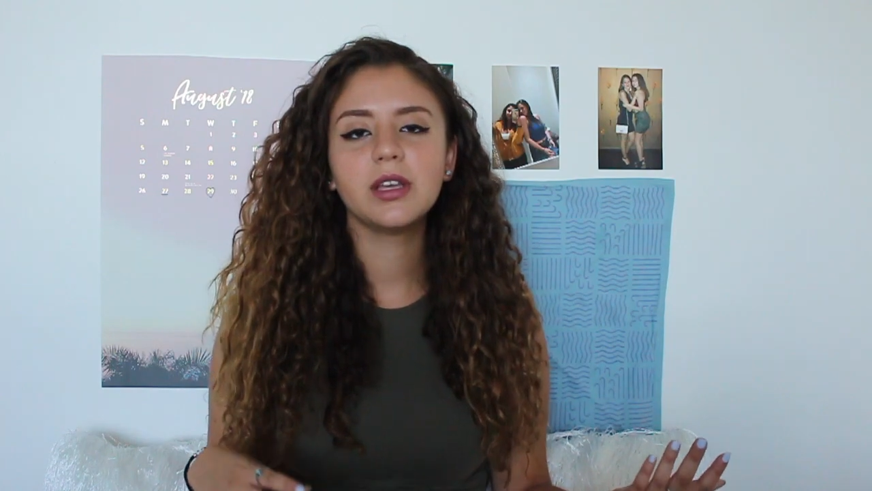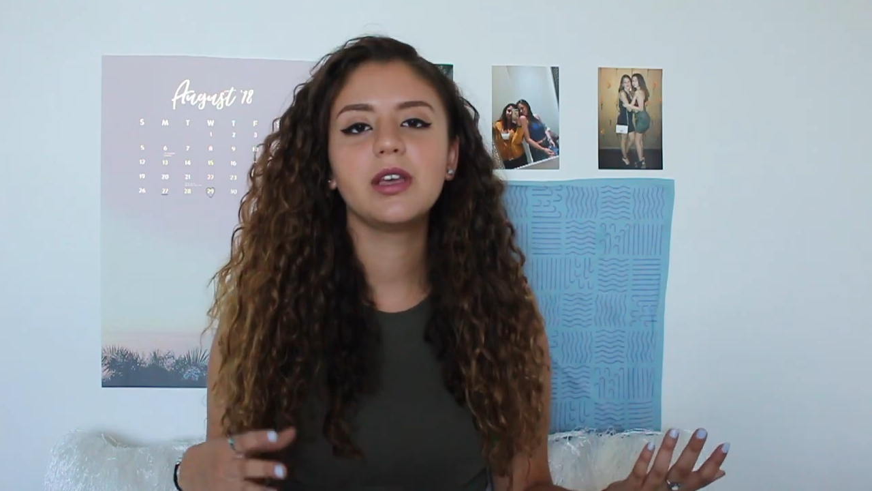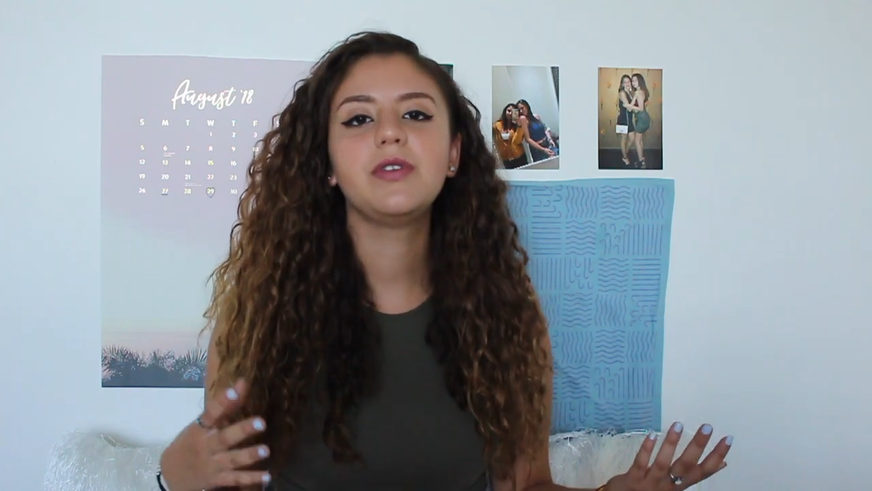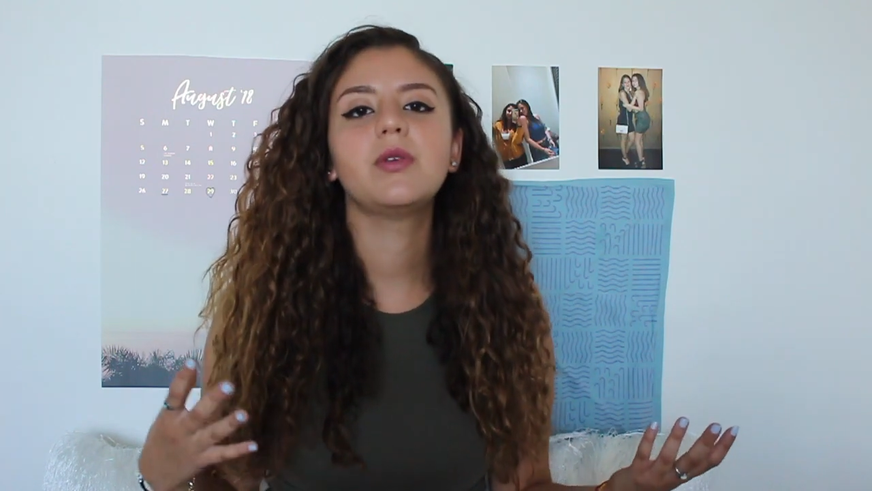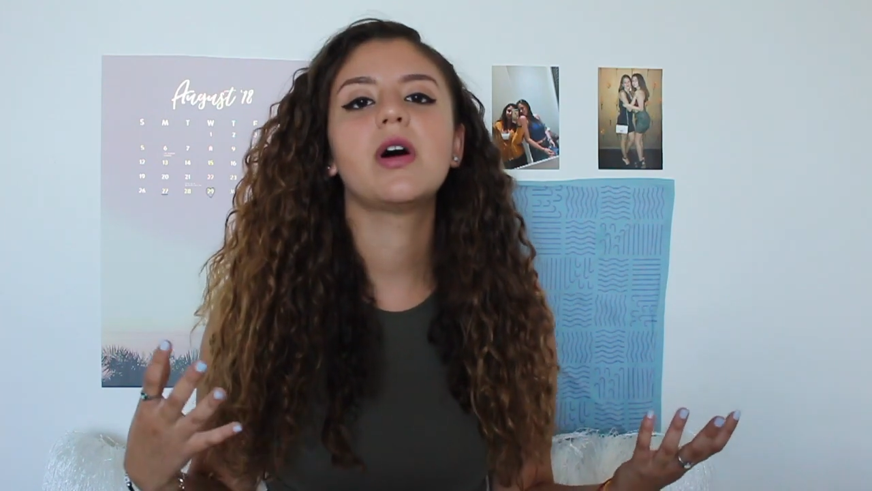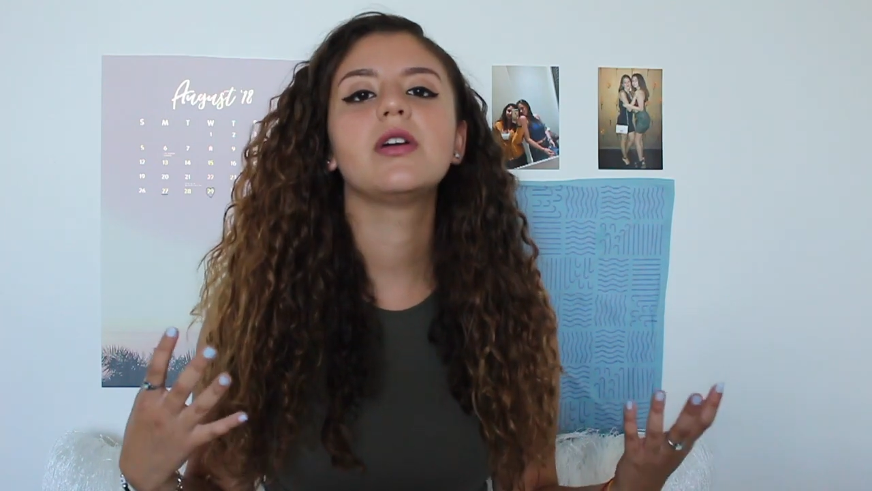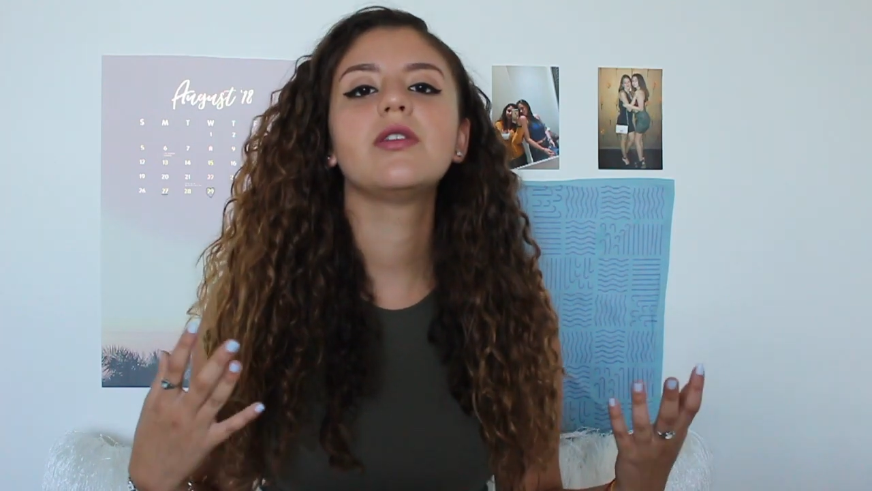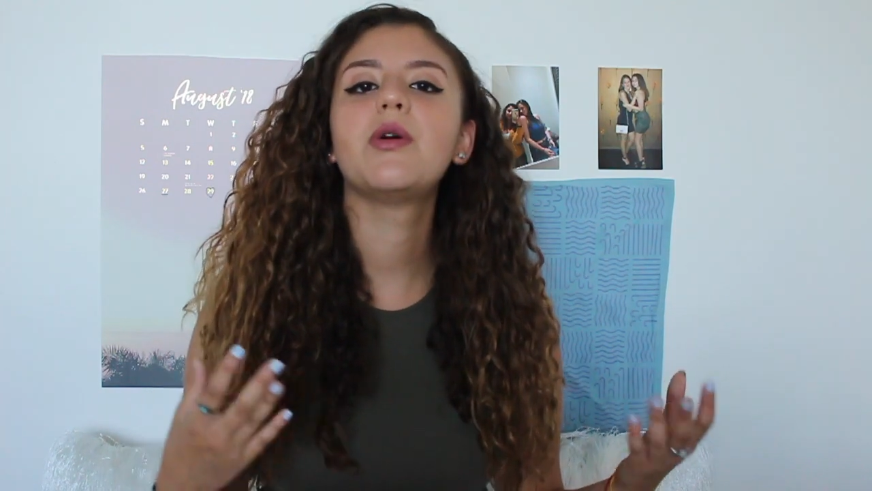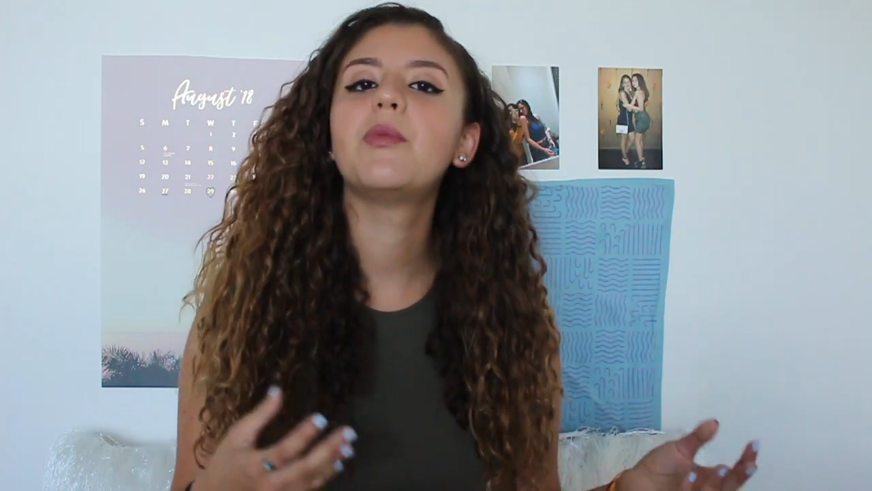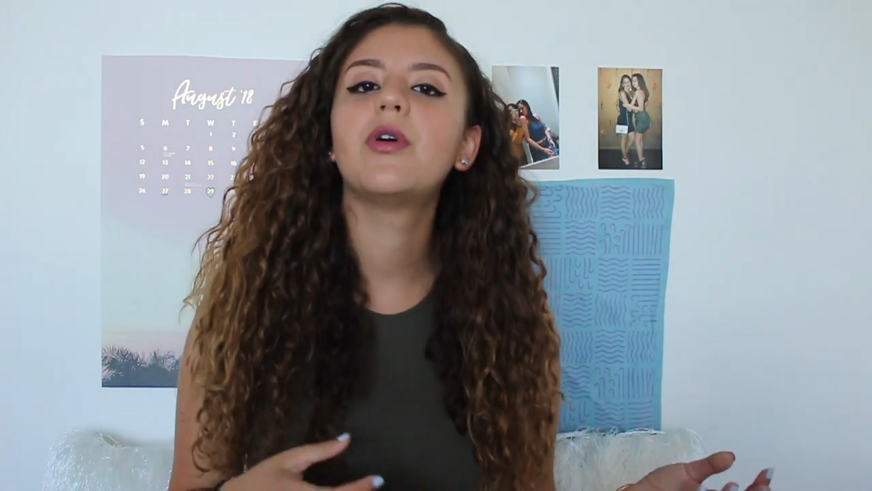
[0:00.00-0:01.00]
If you want to
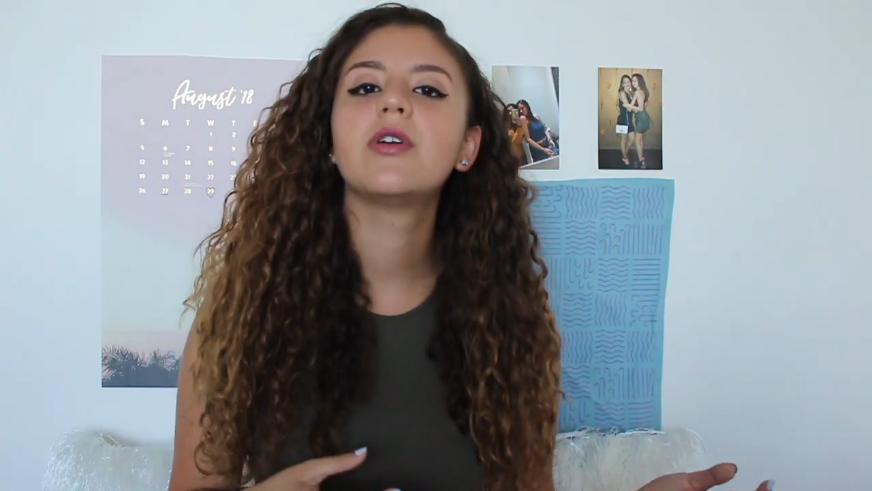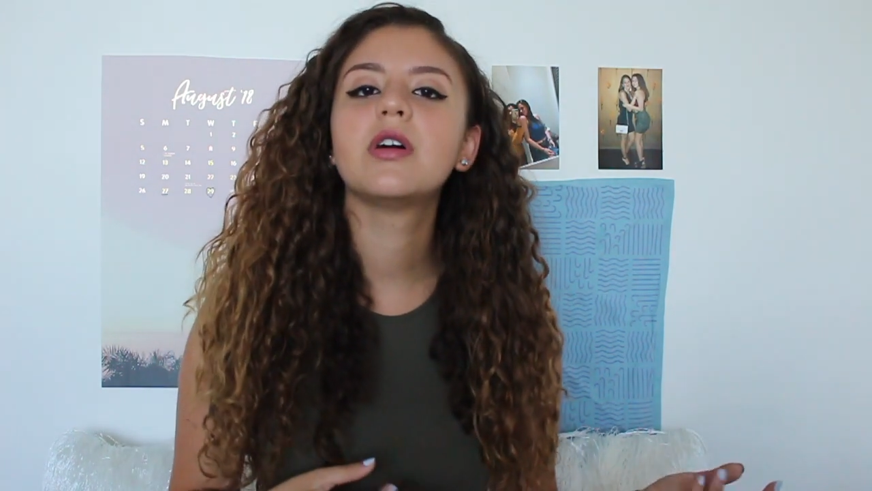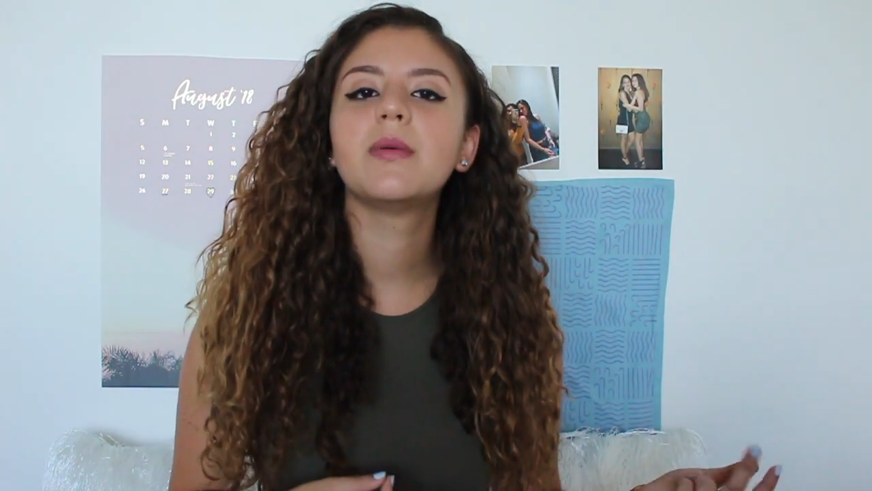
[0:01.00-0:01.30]
know more